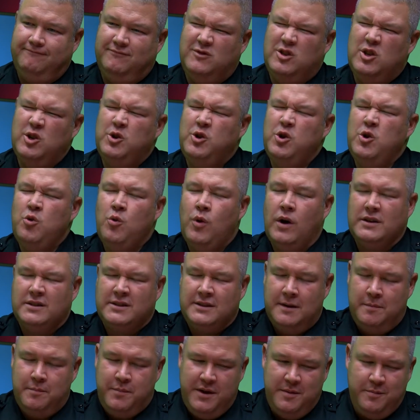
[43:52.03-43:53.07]
do what
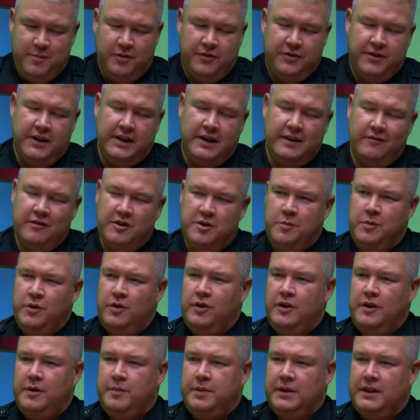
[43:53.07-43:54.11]
some people think of
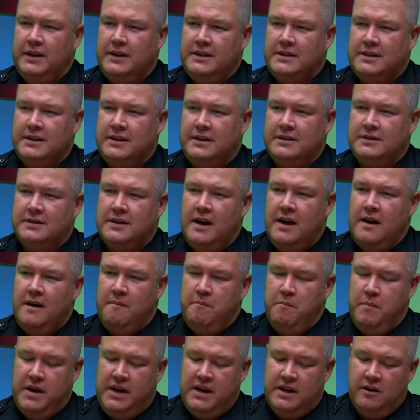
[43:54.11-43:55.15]
community policing as
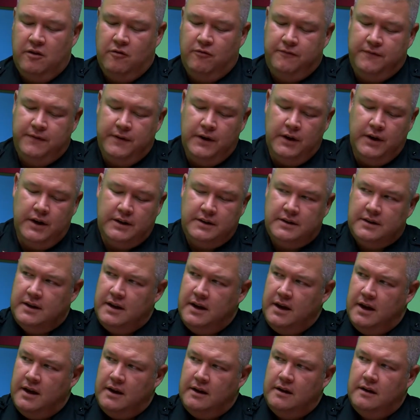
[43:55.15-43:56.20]
being on foot
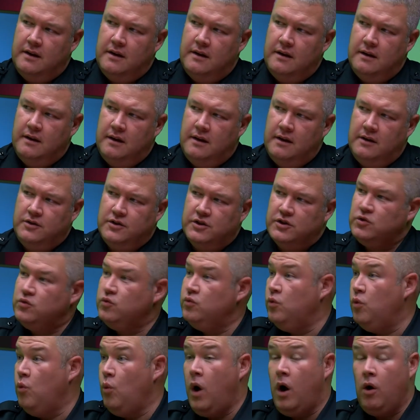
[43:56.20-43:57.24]
and just
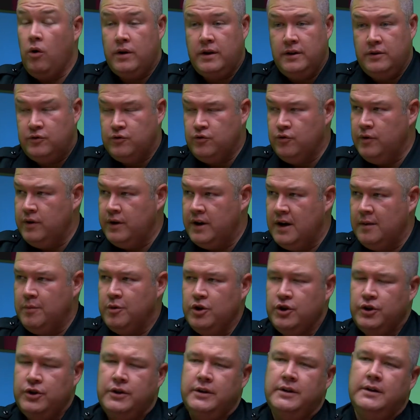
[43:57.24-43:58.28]
walking through a
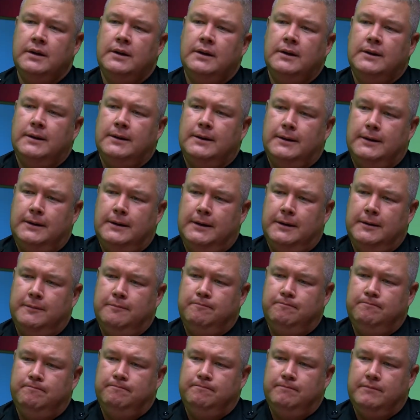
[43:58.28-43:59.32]
neighborhood.
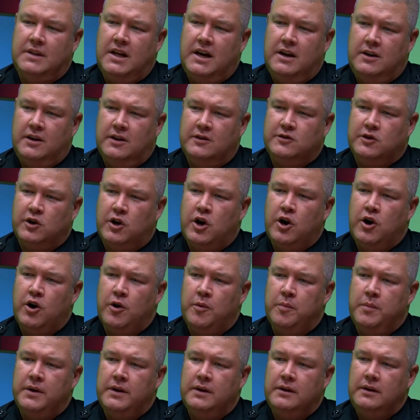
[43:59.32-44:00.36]
That does occur,
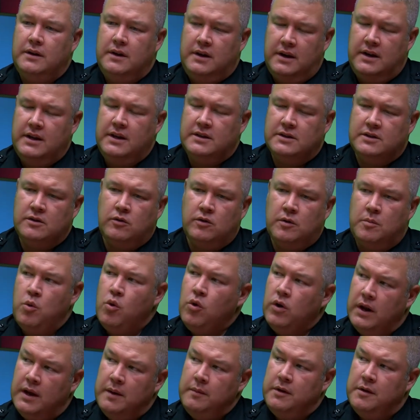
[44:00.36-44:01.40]
but it is on a
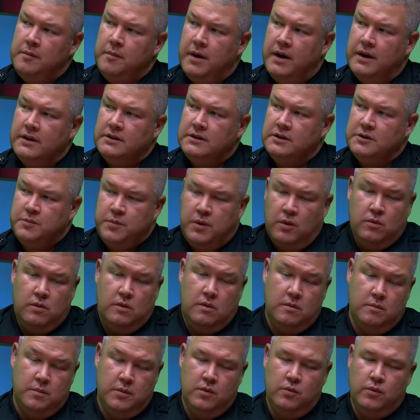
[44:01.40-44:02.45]
more limited basis. But
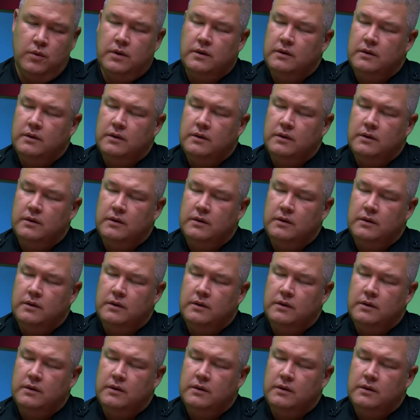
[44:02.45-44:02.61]
we're